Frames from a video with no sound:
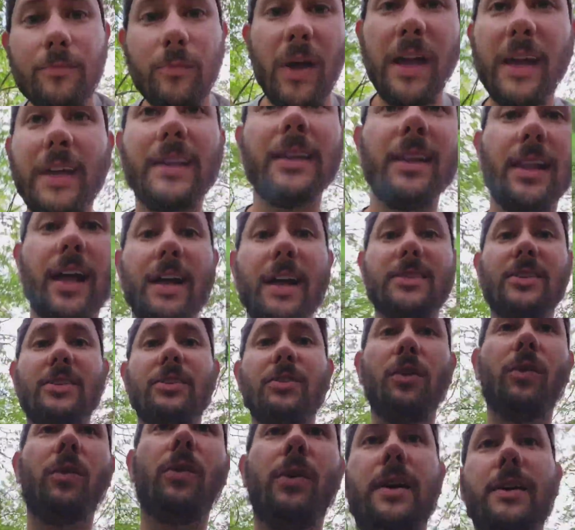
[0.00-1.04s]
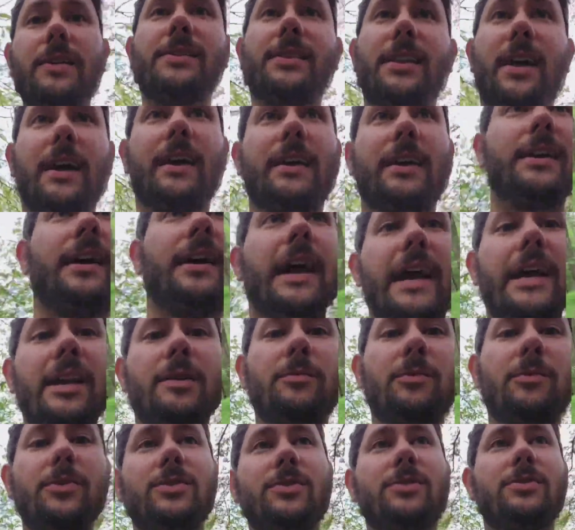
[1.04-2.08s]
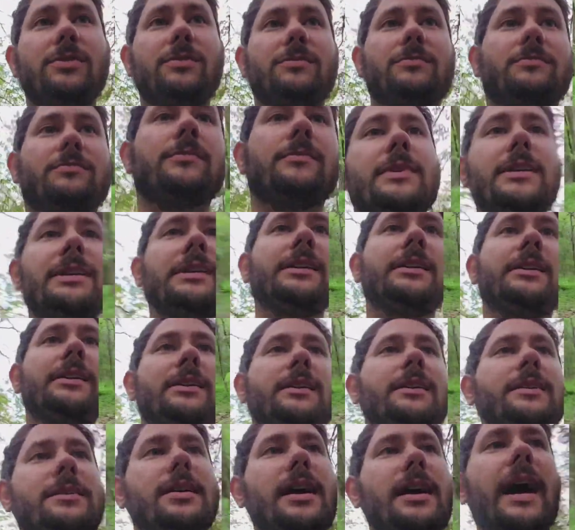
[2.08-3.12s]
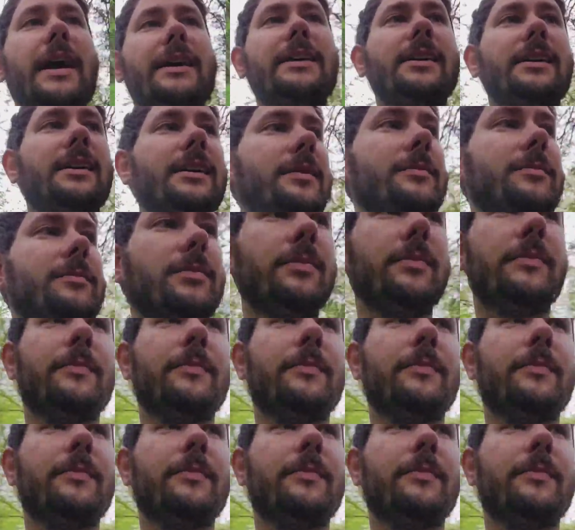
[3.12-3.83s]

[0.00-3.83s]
making lots of noise like an animal's attacking him.